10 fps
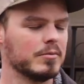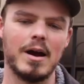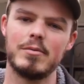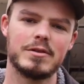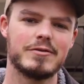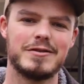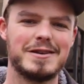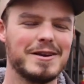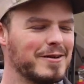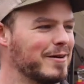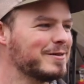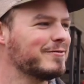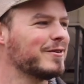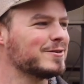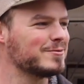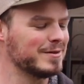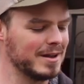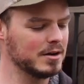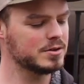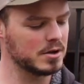Right with the first one there.